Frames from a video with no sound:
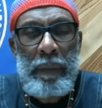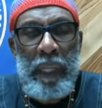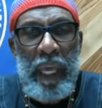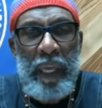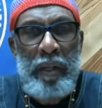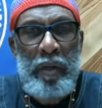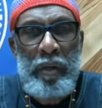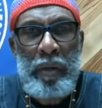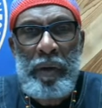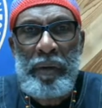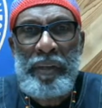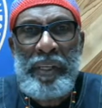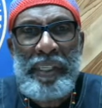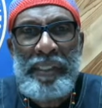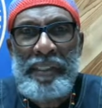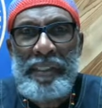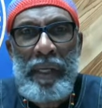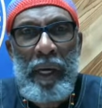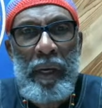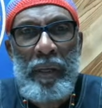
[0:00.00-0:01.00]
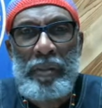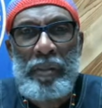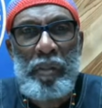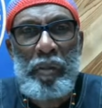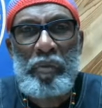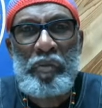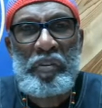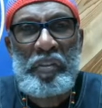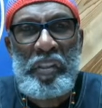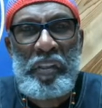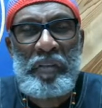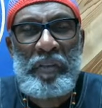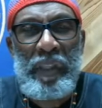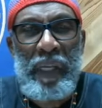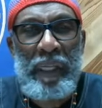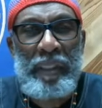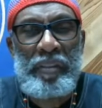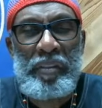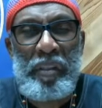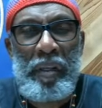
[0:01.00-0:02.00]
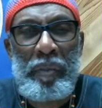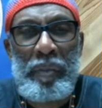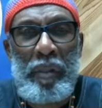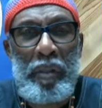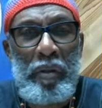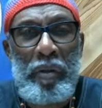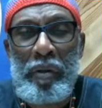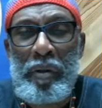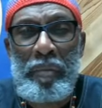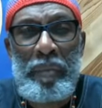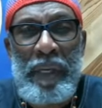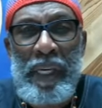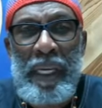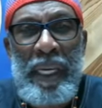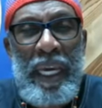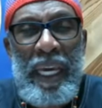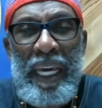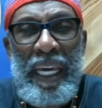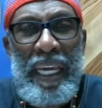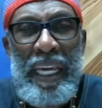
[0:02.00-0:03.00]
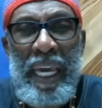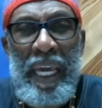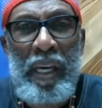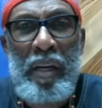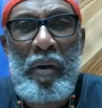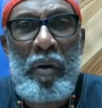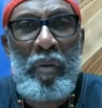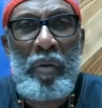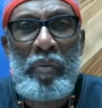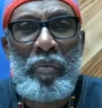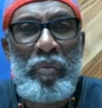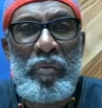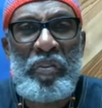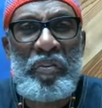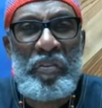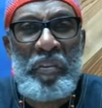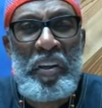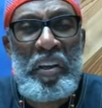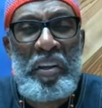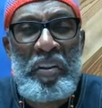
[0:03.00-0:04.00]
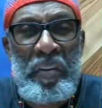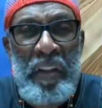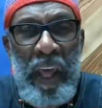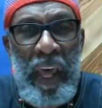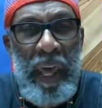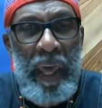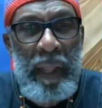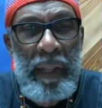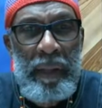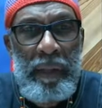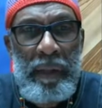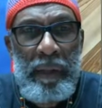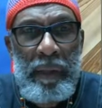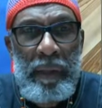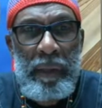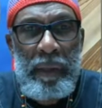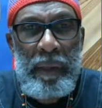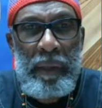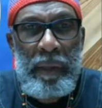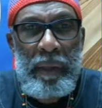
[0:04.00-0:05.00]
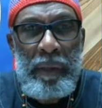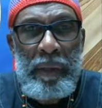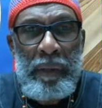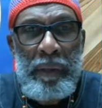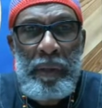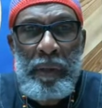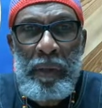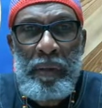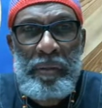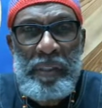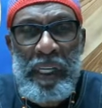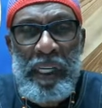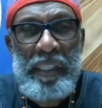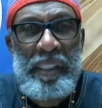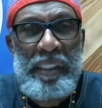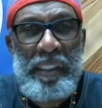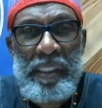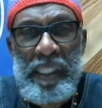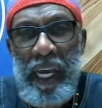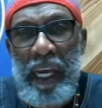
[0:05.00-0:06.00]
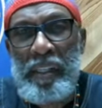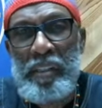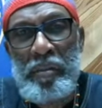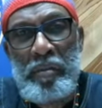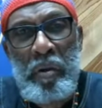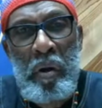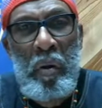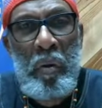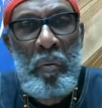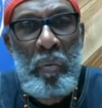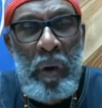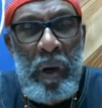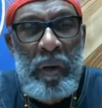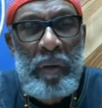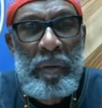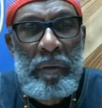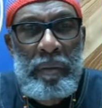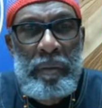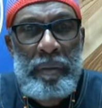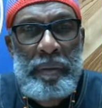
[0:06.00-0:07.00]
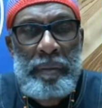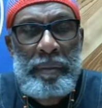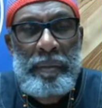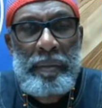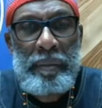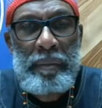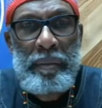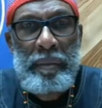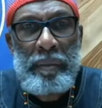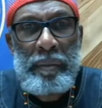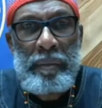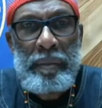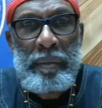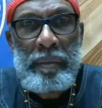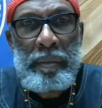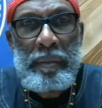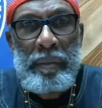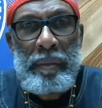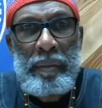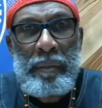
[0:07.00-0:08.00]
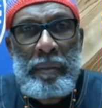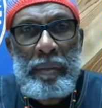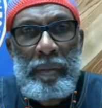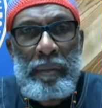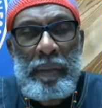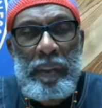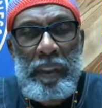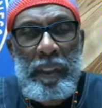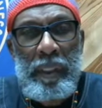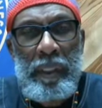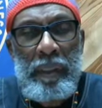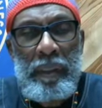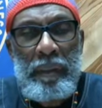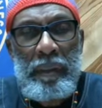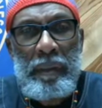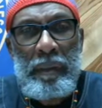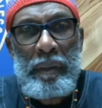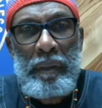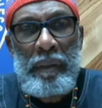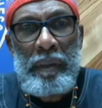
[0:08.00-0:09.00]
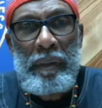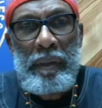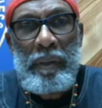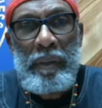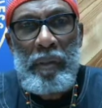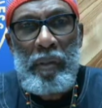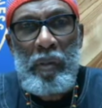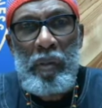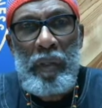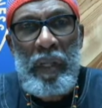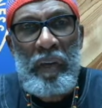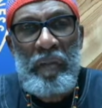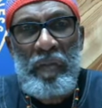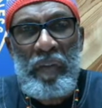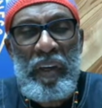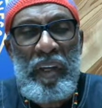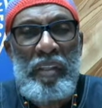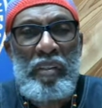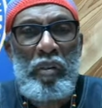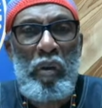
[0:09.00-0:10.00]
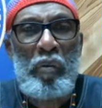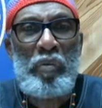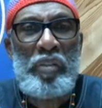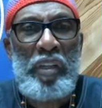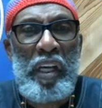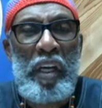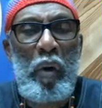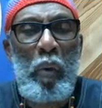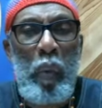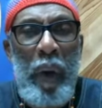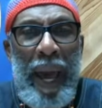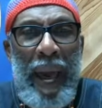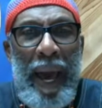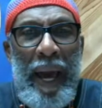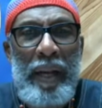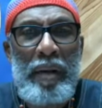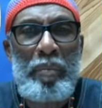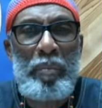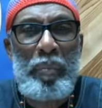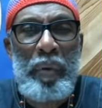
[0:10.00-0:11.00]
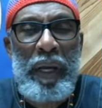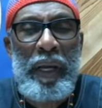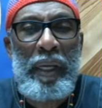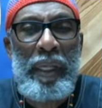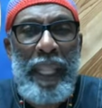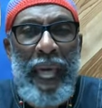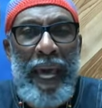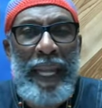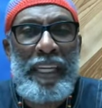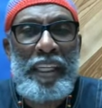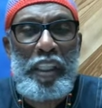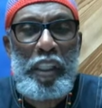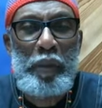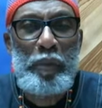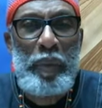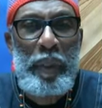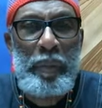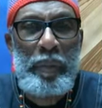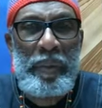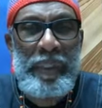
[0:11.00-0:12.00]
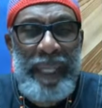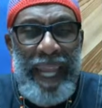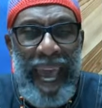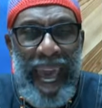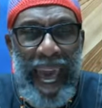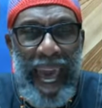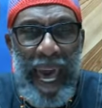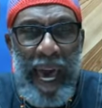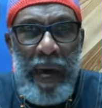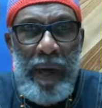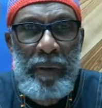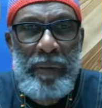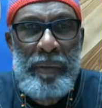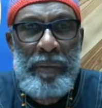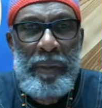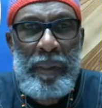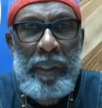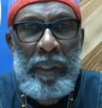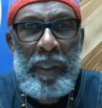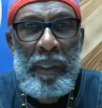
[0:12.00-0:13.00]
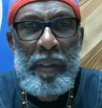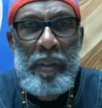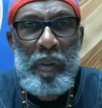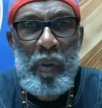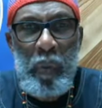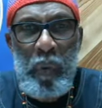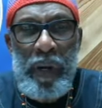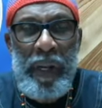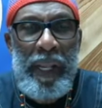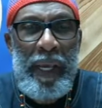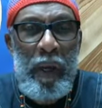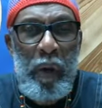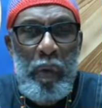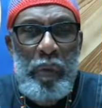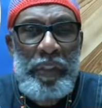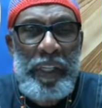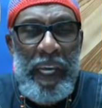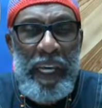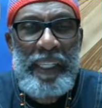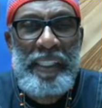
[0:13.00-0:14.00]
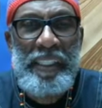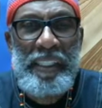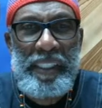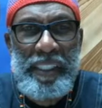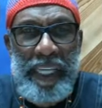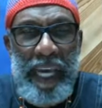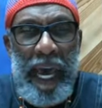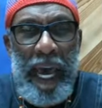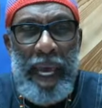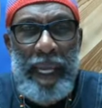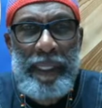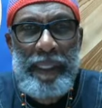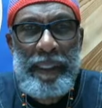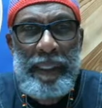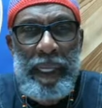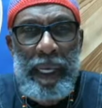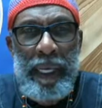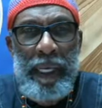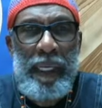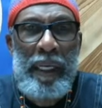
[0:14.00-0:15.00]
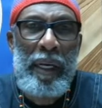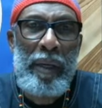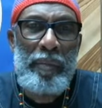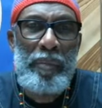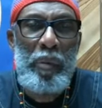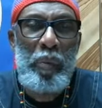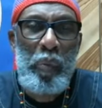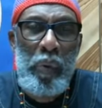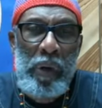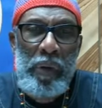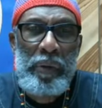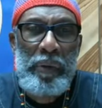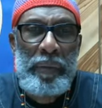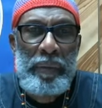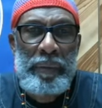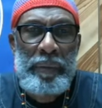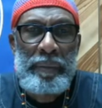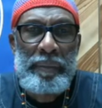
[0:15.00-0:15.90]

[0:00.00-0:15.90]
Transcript: And you know Esau's so stiff-necked stubborn, you know what I mean? He ain't going to rescind that. You don't take the shot, you don't work. See? So they figure it's going to take a while to break a lot of these people down to where they go take the shot and come to work.